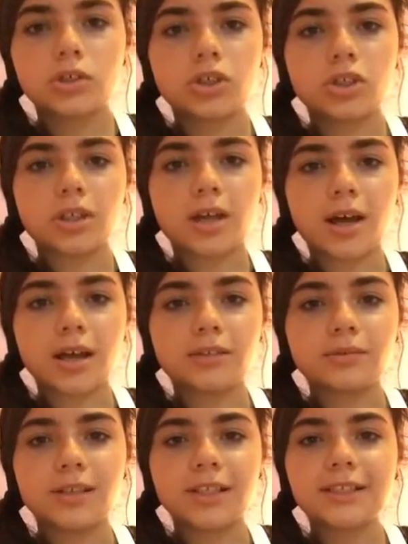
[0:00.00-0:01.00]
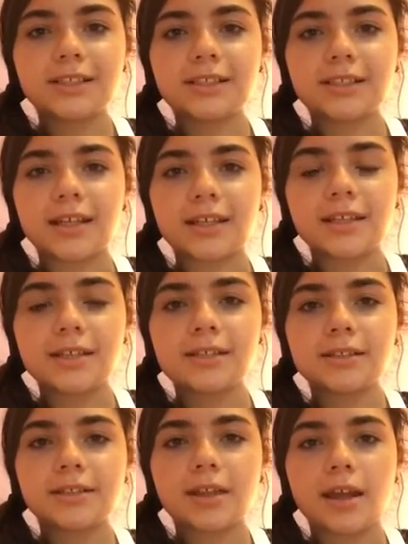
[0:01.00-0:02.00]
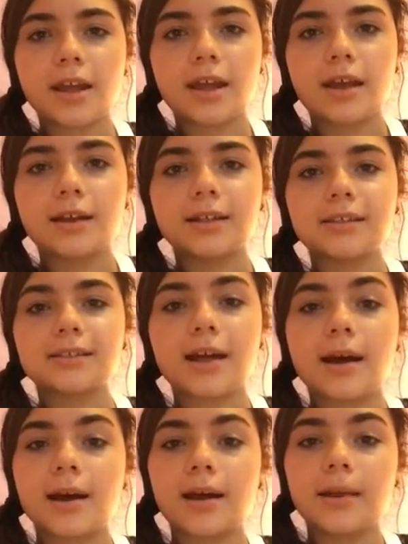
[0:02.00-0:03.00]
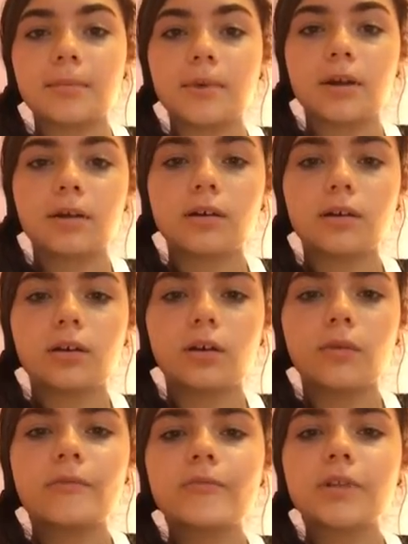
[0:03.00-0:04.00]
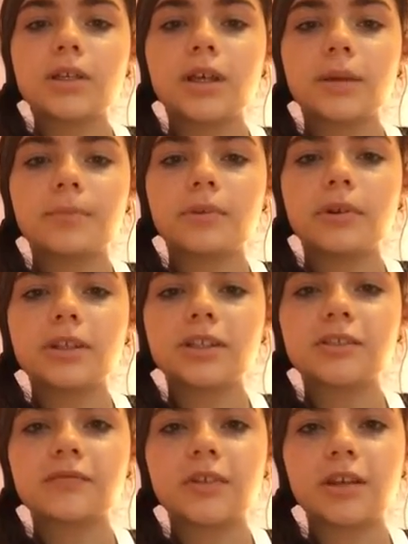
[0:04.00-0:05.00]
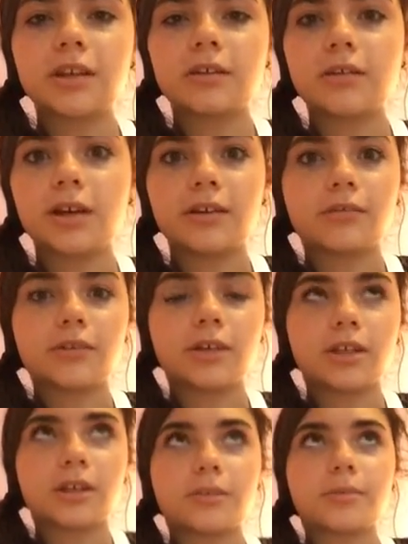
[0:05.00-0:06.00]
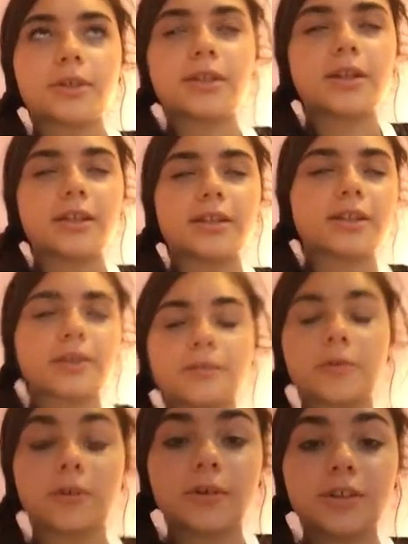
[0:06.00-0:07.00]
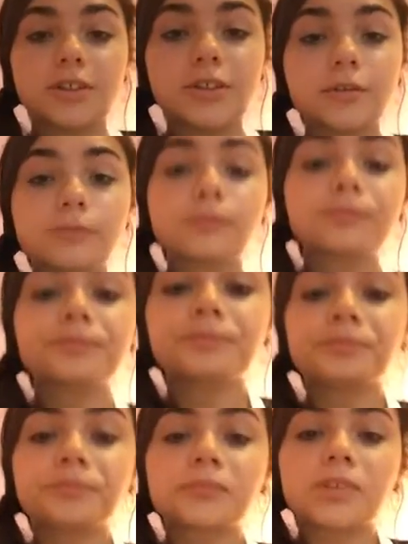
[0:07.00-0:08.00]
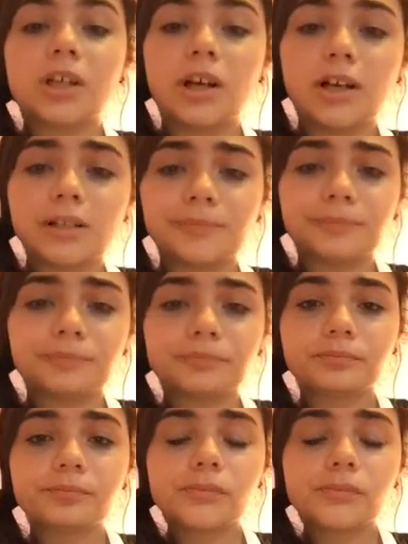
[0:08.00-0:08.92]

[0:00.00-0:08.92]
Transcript: July 22nd, and I'm hopefully uploading this video. I have no idea I think I'm going to. Um,